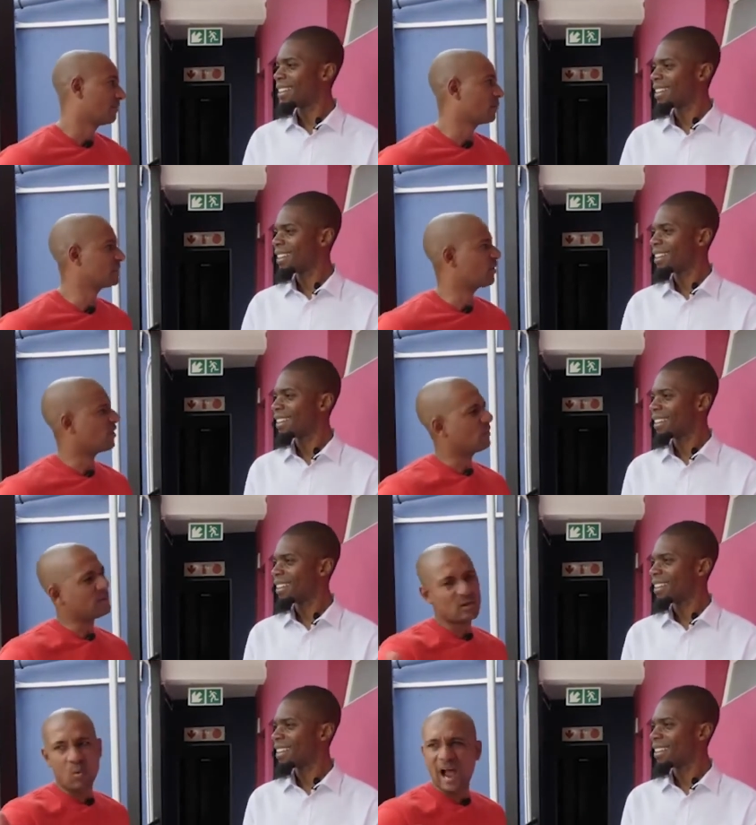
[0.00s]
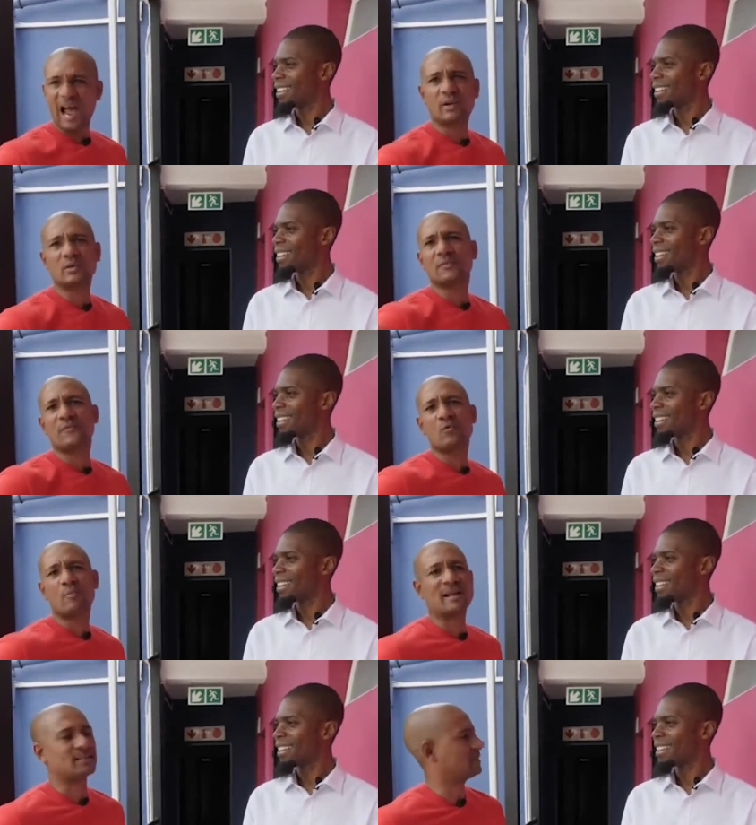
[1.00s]
Speaker 1: It was, a, it was a while. It was a few
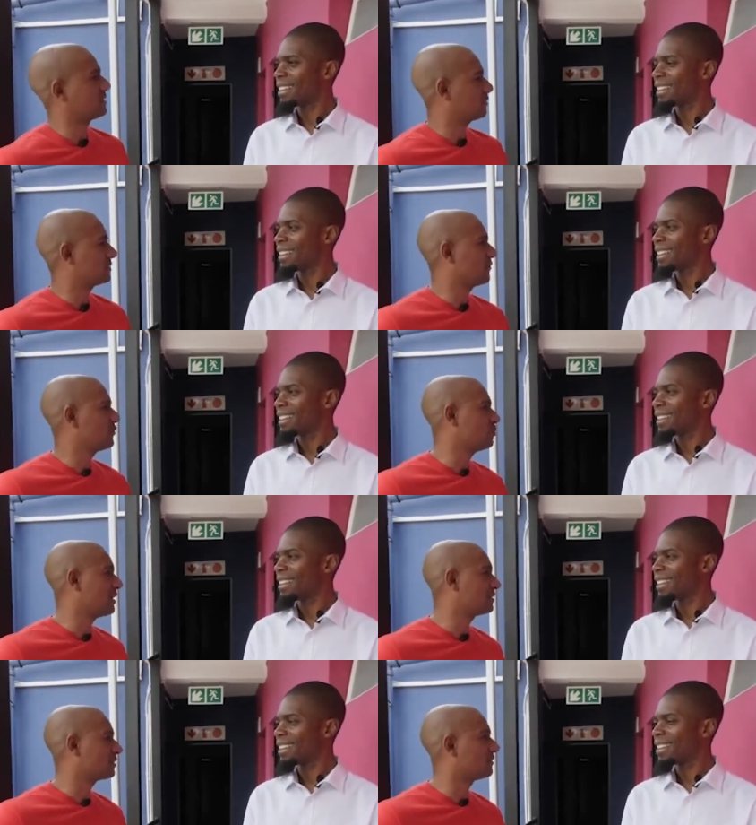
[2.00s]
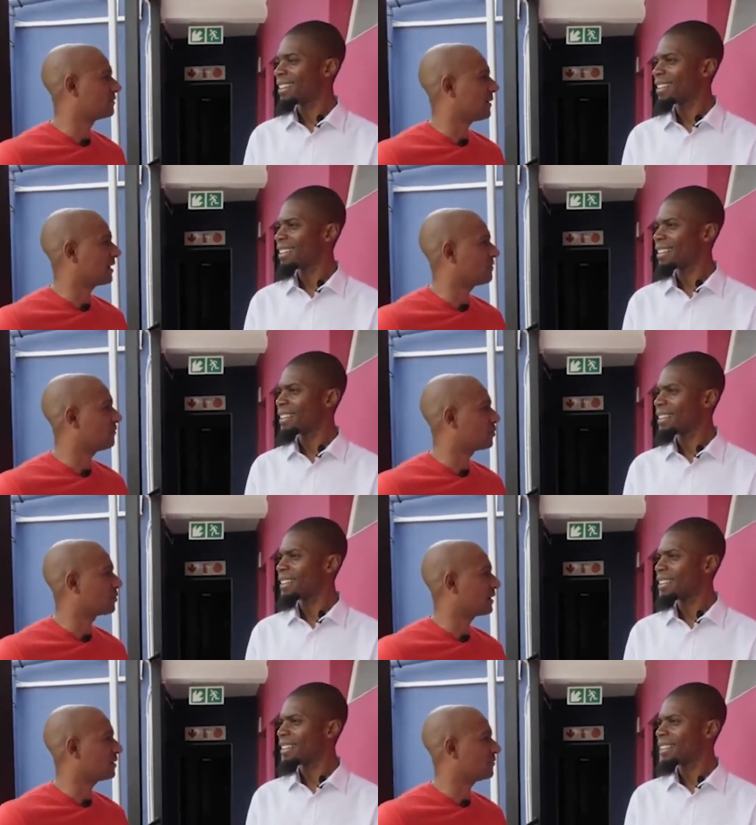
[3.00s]
months. It was a few months of back and forth,
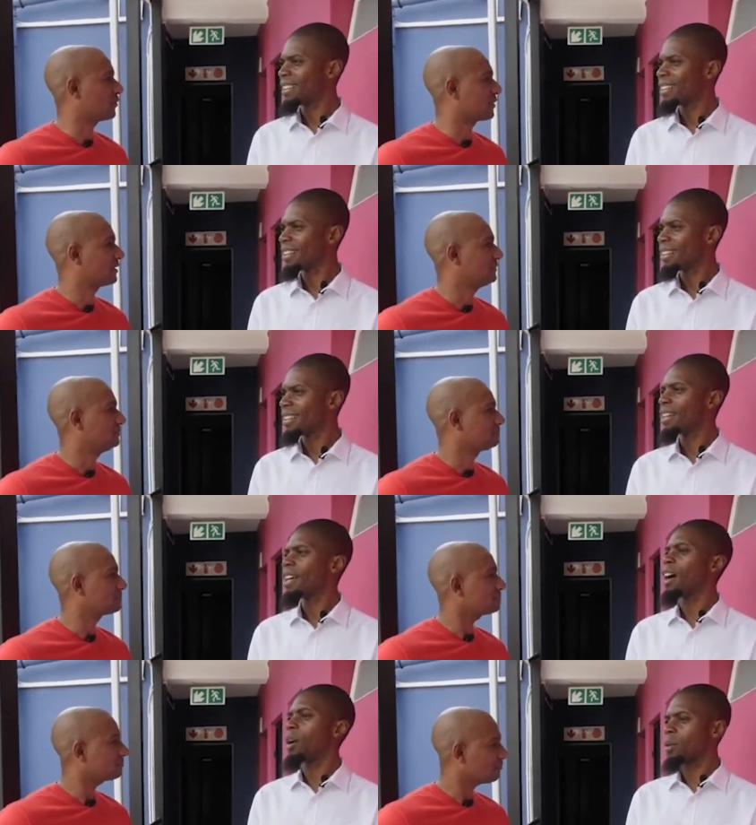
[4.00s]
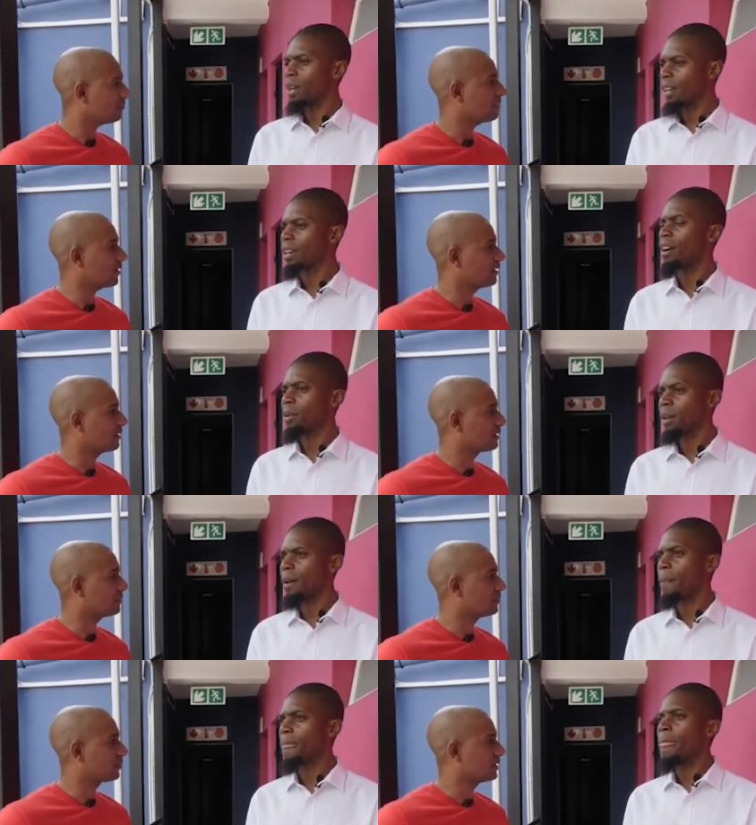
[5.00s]
back and forth. Okay, okay. Back
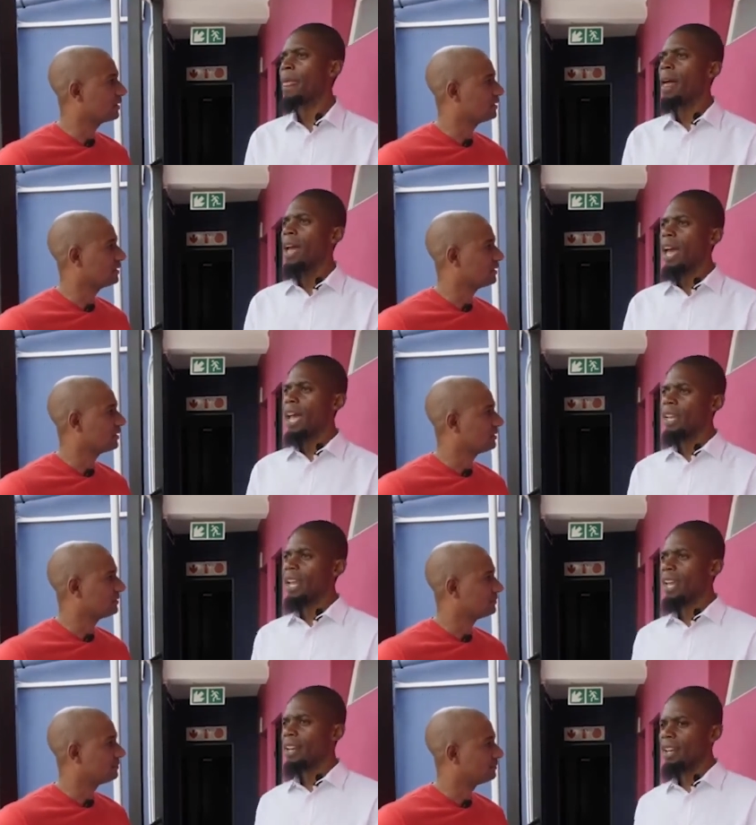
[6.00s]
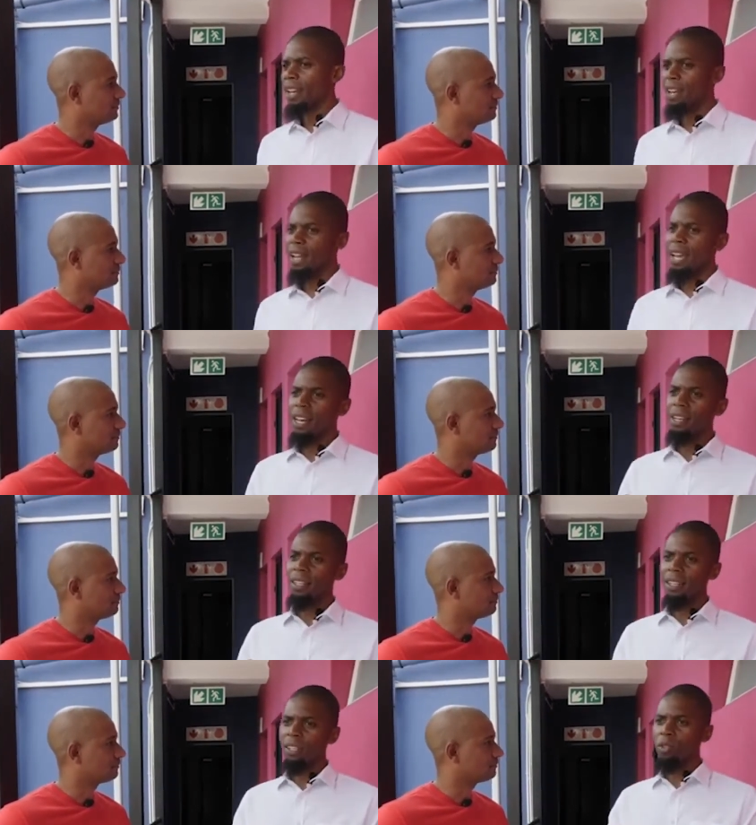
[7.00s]
and
Speaker 2: forth. And, and...
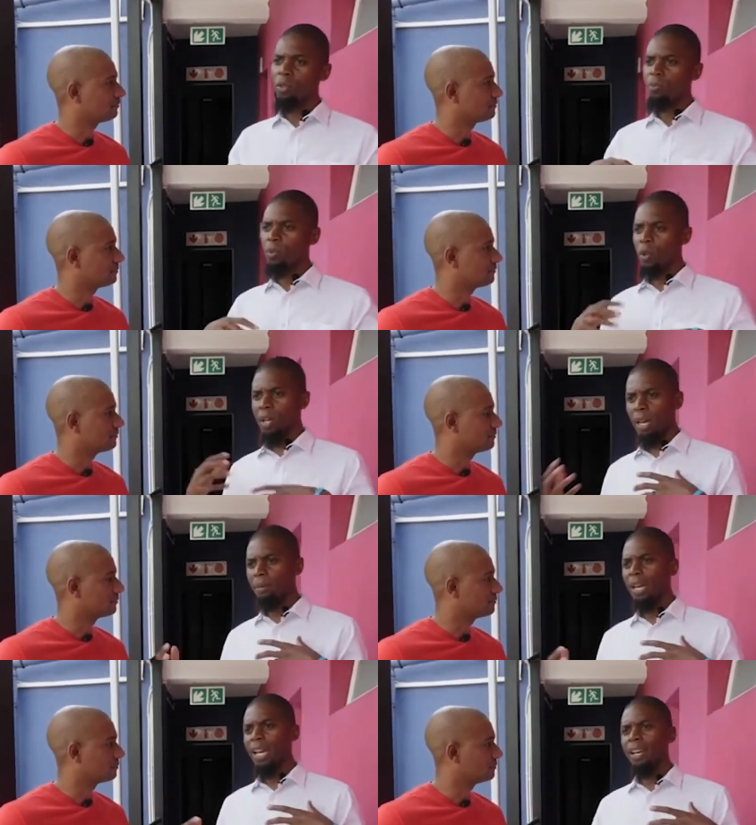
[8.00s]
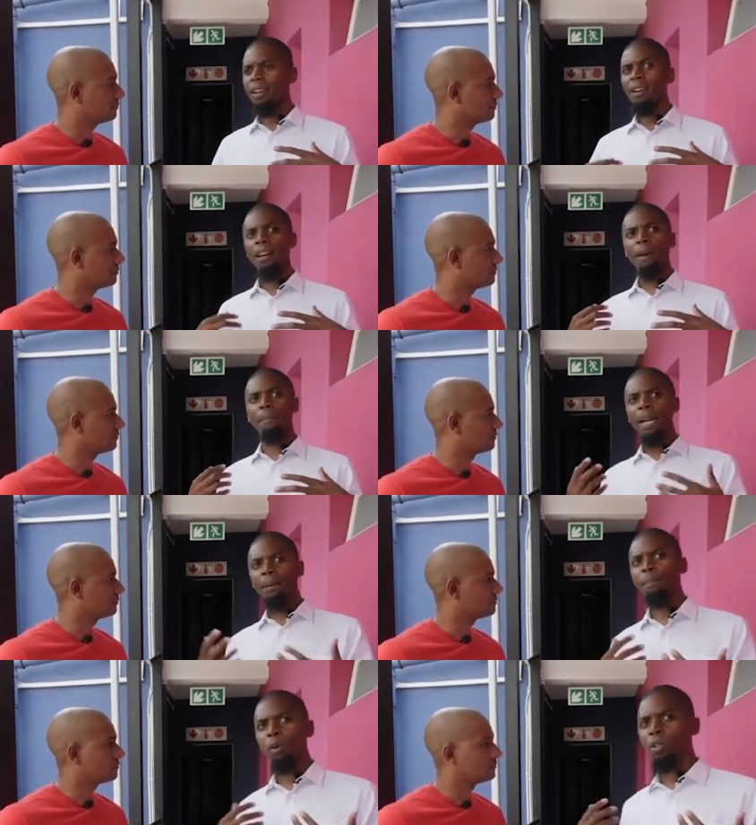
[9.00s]
And you you came in a bigger
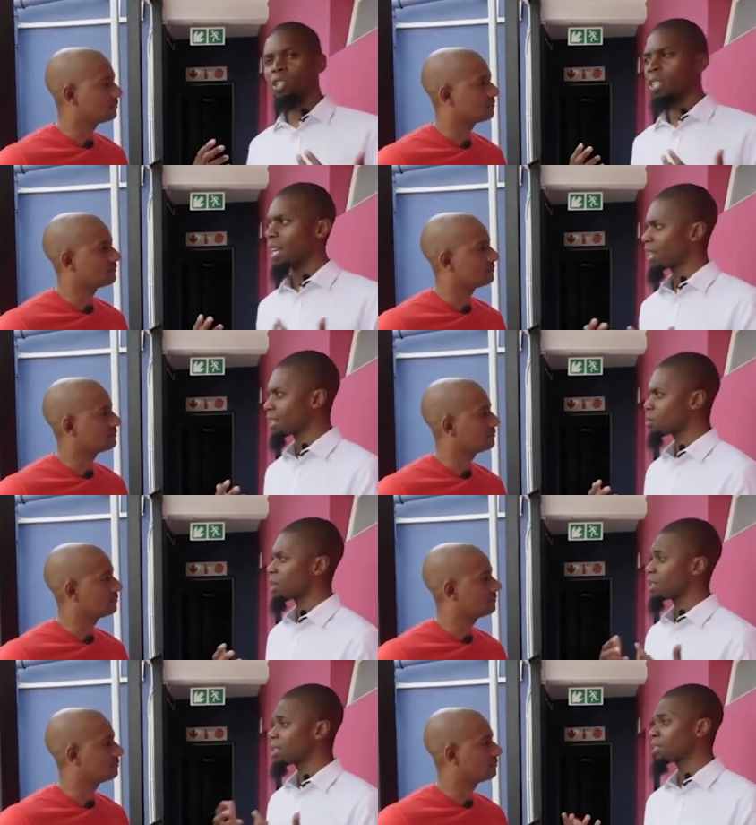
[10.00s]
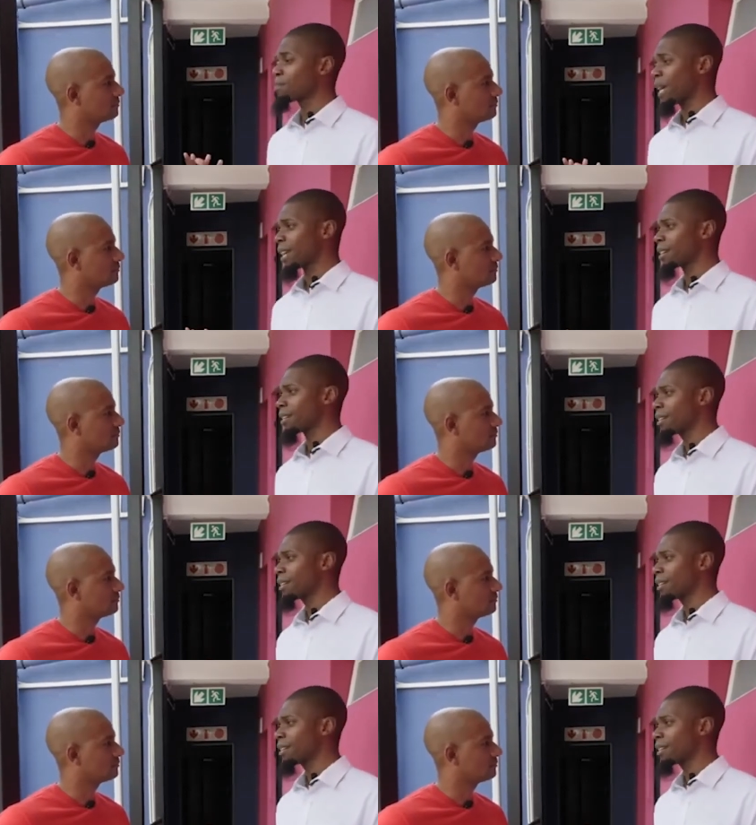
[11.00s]
project like this one. This is big,